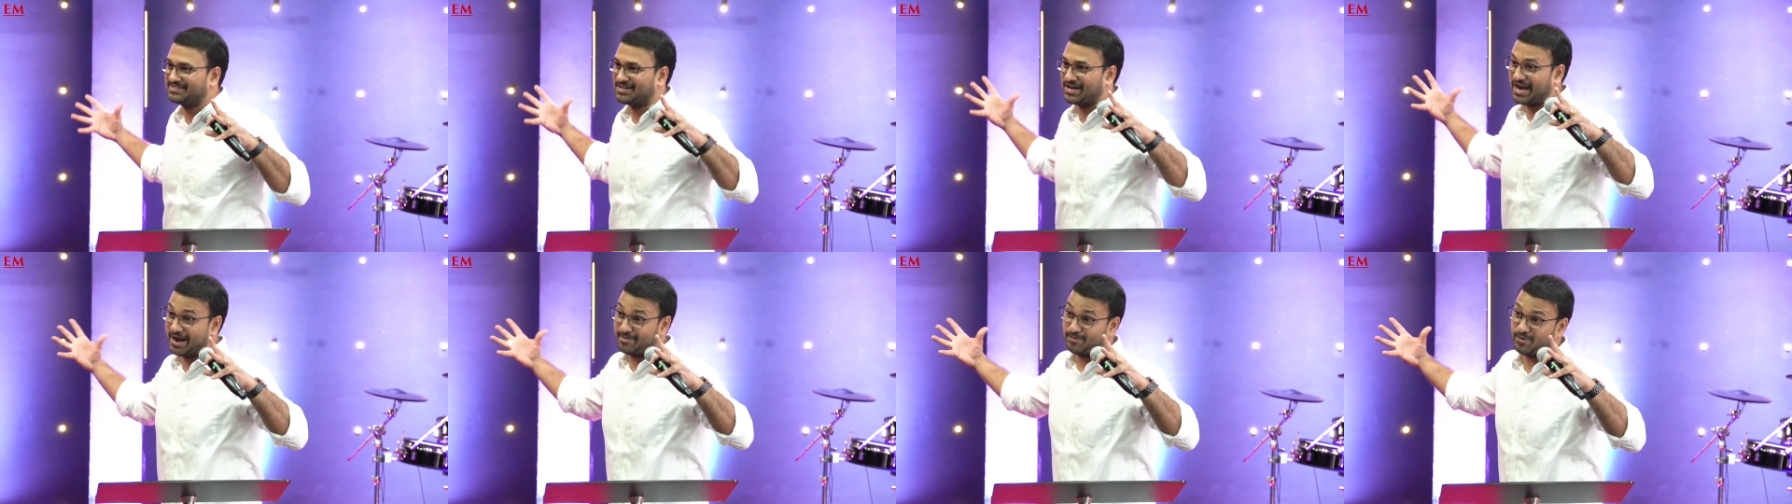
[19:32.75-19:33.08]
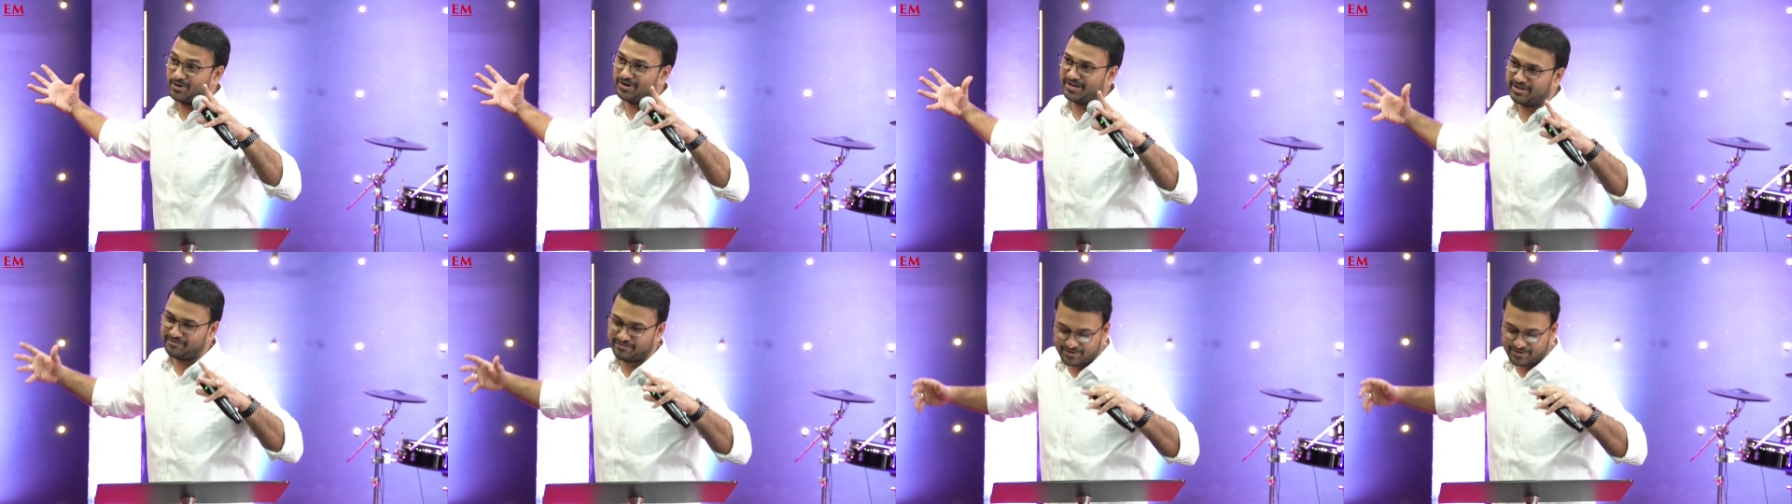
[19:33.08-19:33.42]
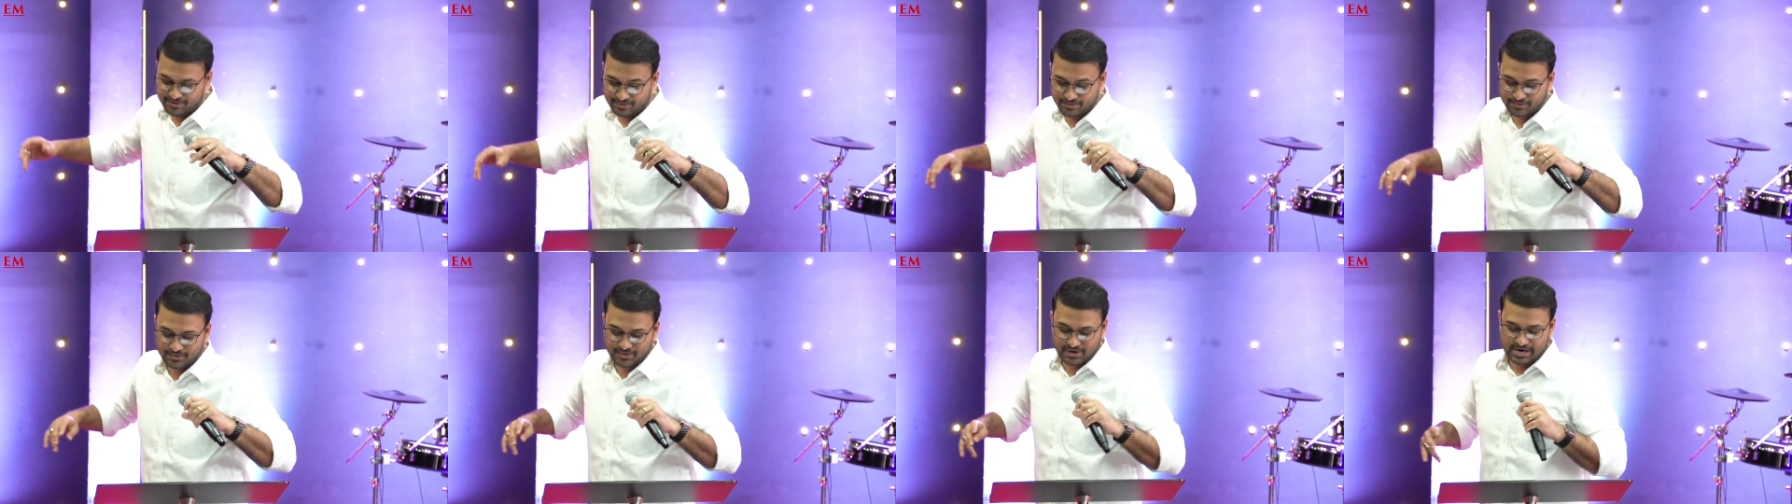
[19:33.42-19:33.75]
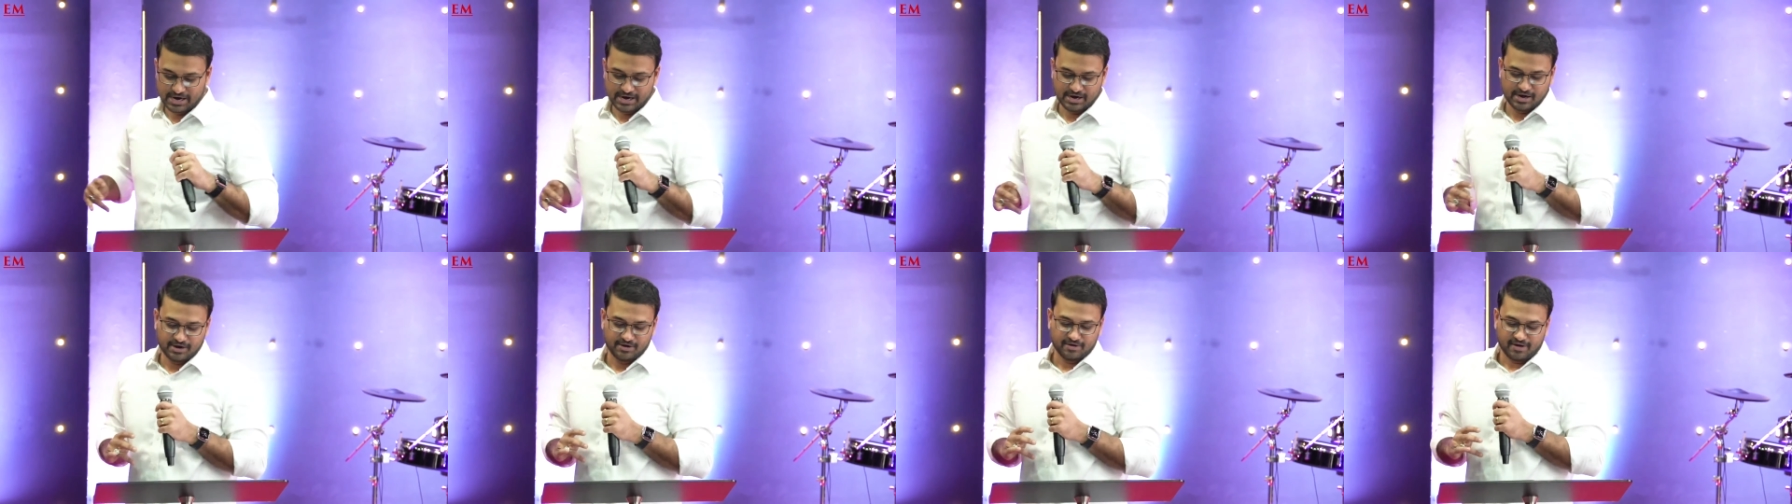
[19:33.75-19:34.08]
I'm going to give you
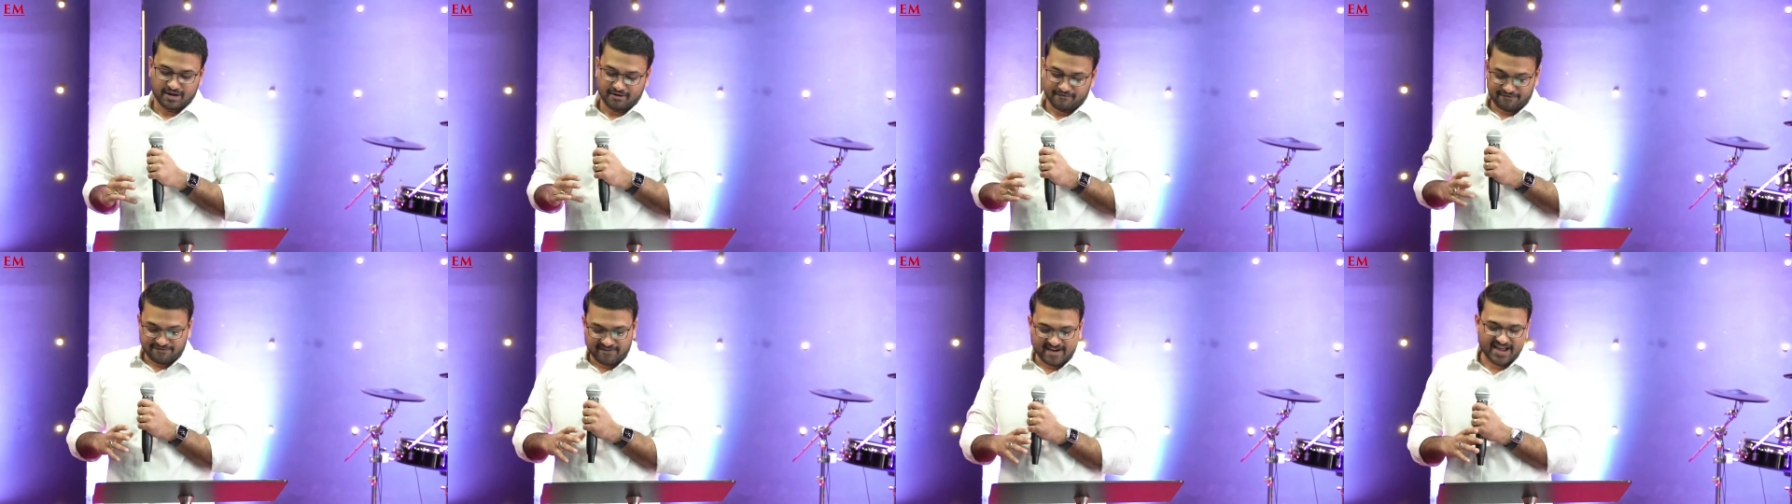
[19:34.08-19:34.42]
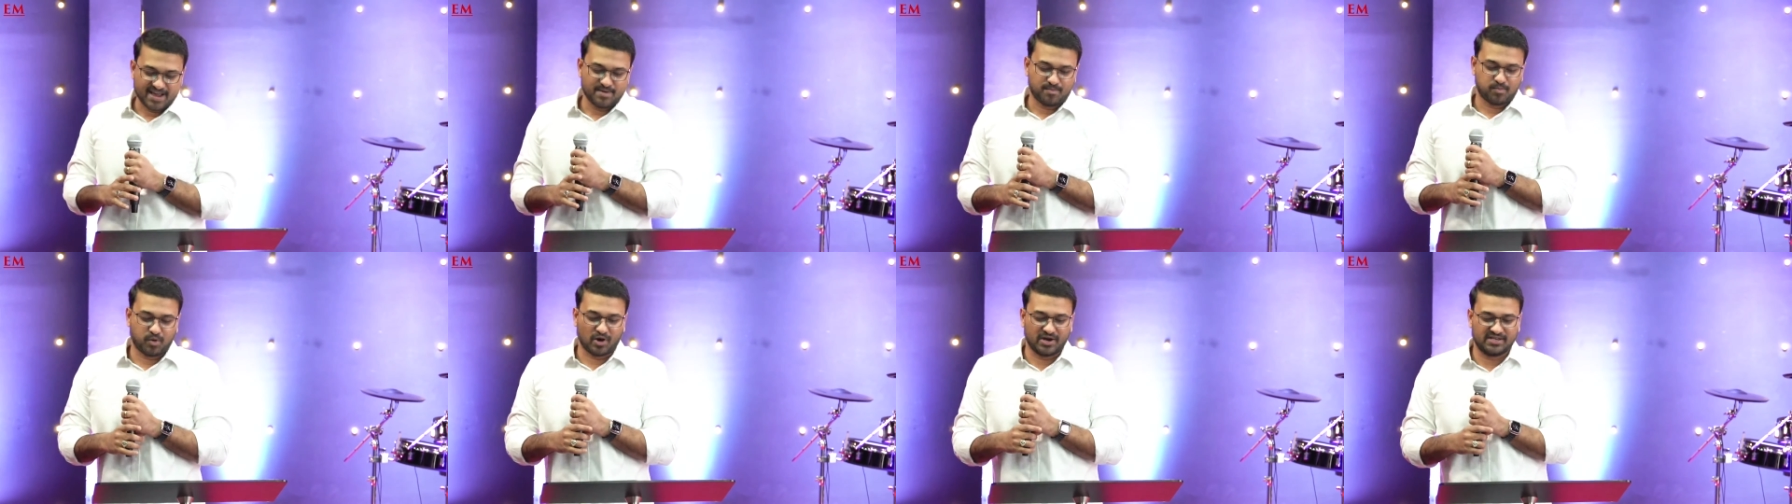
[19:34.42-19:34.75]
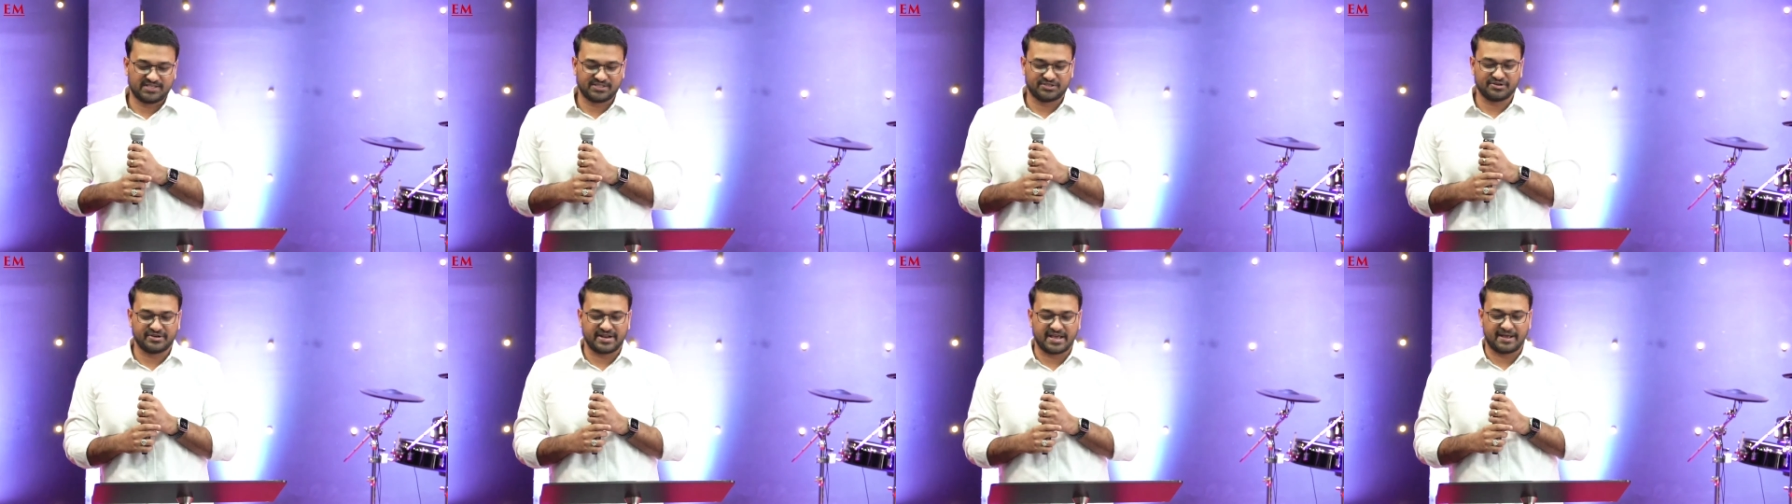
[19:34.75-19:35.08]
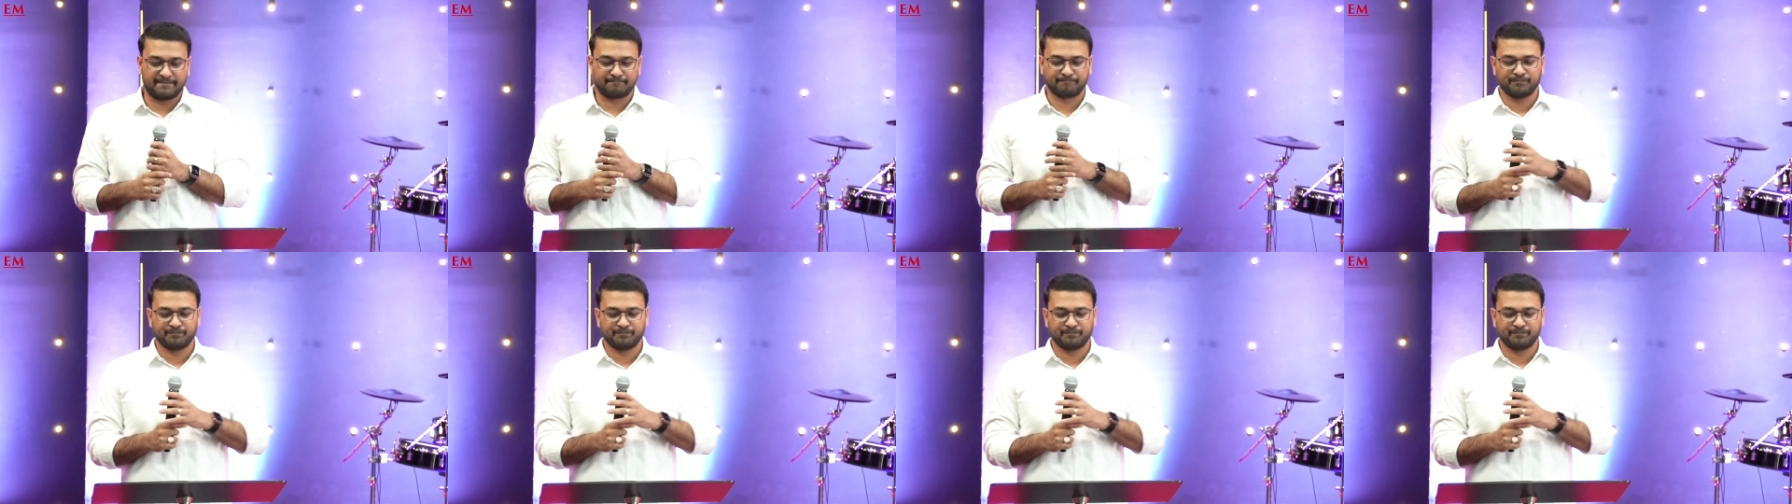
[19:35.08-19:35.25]
five points today.